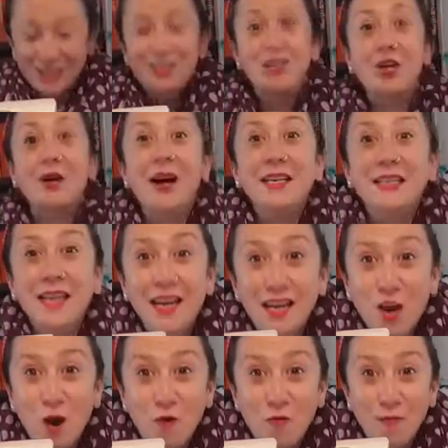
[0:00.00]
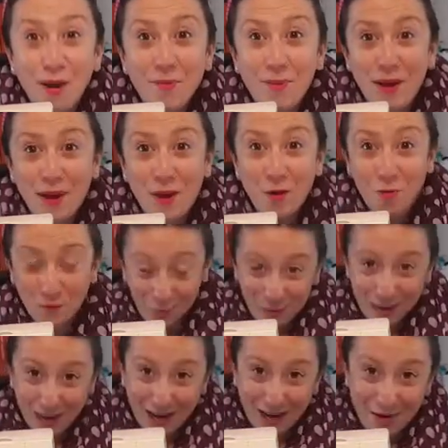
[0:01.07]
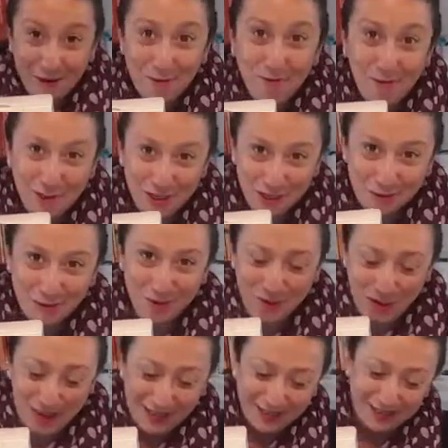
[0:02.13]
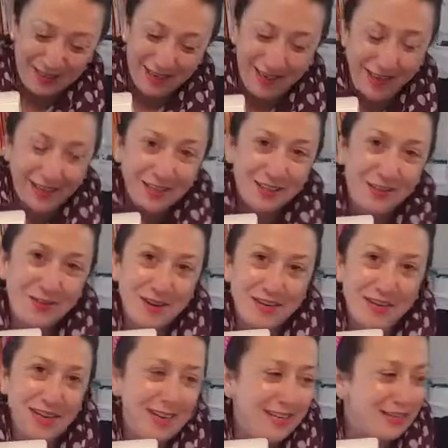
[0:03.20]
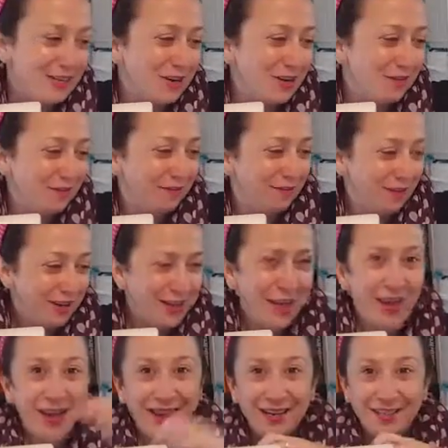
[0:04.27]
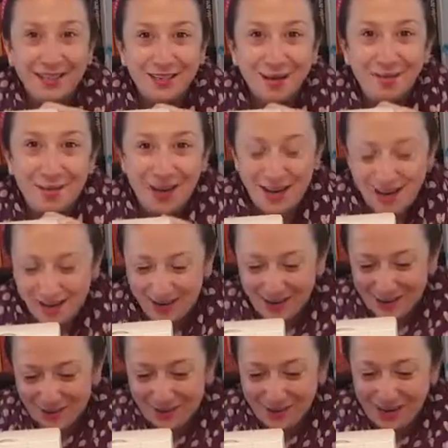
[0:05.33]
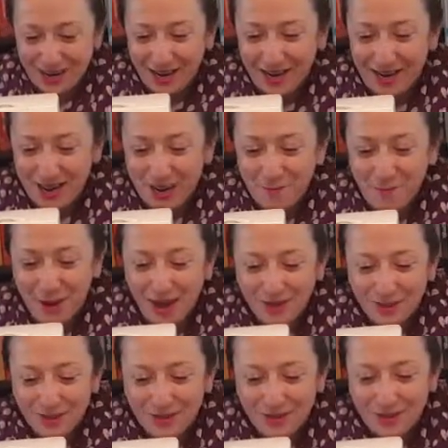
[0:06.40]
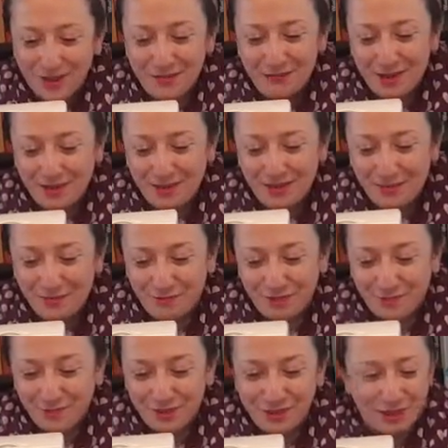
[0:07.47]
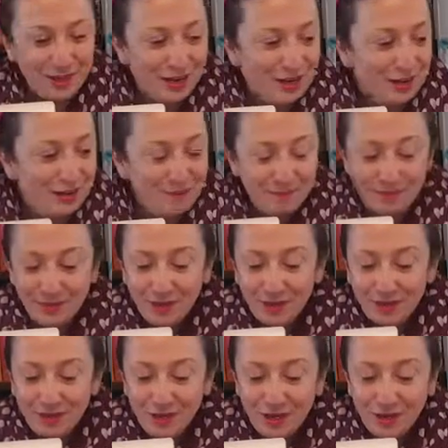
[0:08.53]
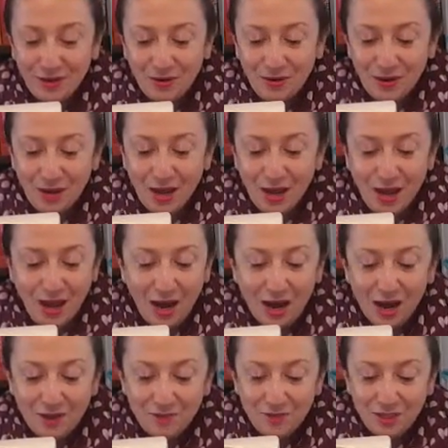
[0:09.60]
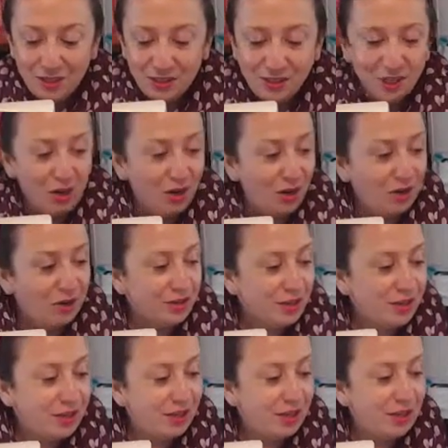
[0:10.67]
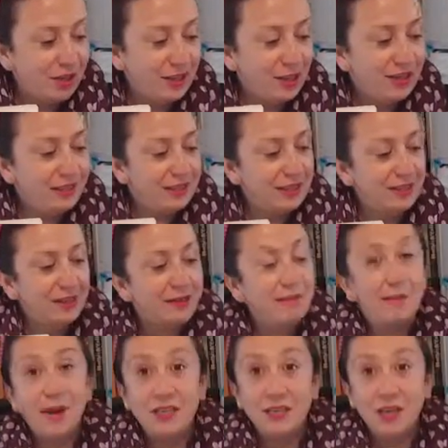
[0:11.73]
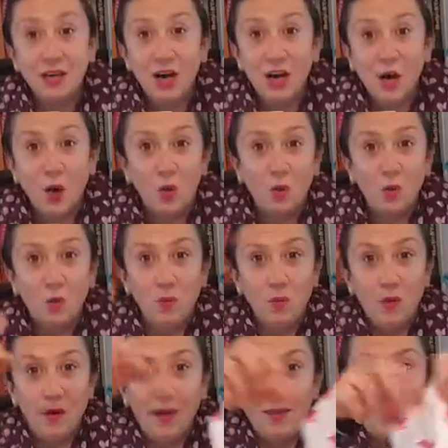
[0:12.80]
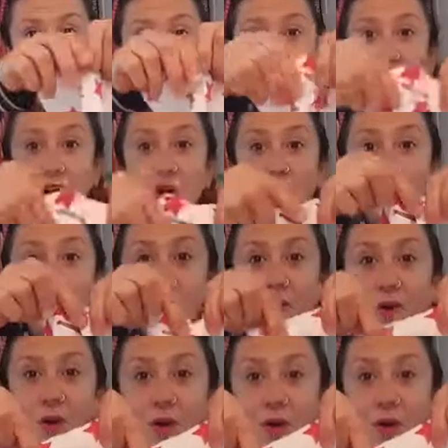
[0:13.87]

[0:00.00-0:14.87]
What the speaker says: So I take off my buttonhole foot now. I'm finished with that. So I take it off and away it goes. And now back onto the regular foot. So I've just got this buttonhole at the top